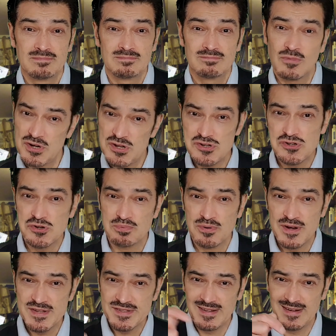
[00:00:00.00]
why don't you
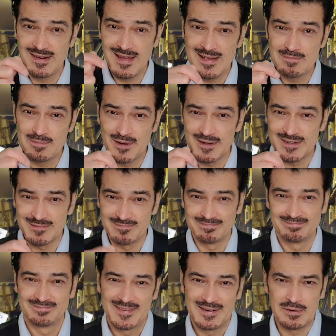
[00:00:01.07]
press the like button?
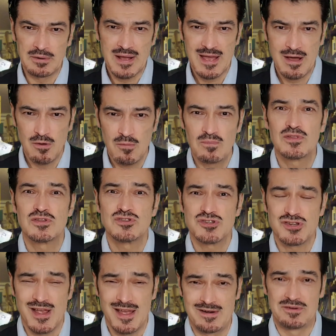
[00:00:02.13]
It'll help the
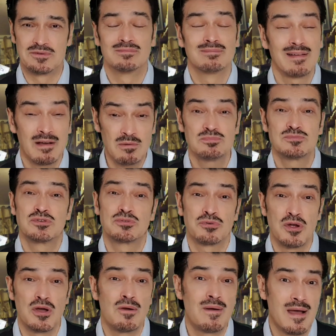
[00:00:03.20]
channel, help to
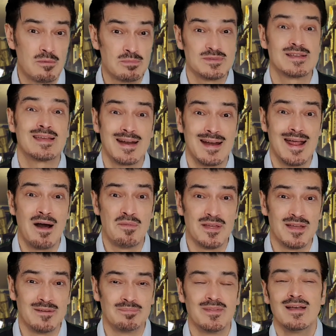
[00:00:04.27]
grow, help to get it out
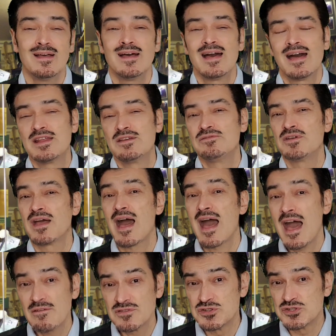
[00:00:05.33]
there. And if you
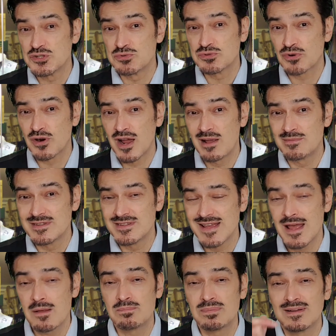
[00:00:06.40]
haven't subscribed as
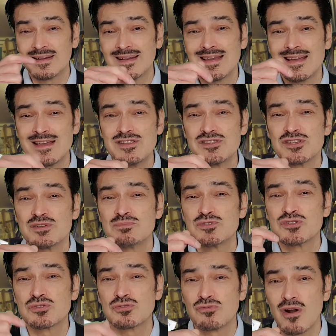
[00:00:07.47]
yet, please
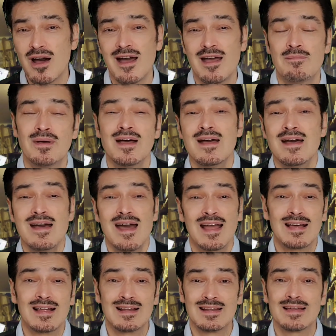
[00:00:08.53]
subscribe
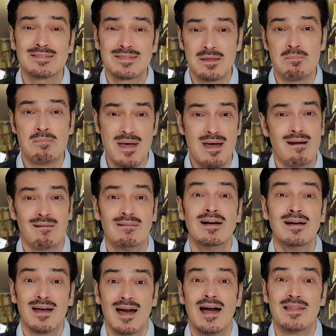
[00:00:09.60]
and click the bell
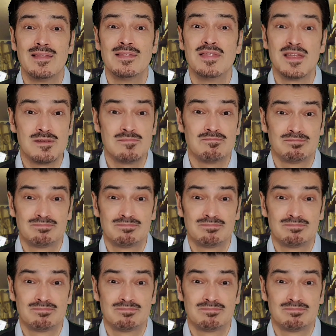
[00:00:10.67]
and the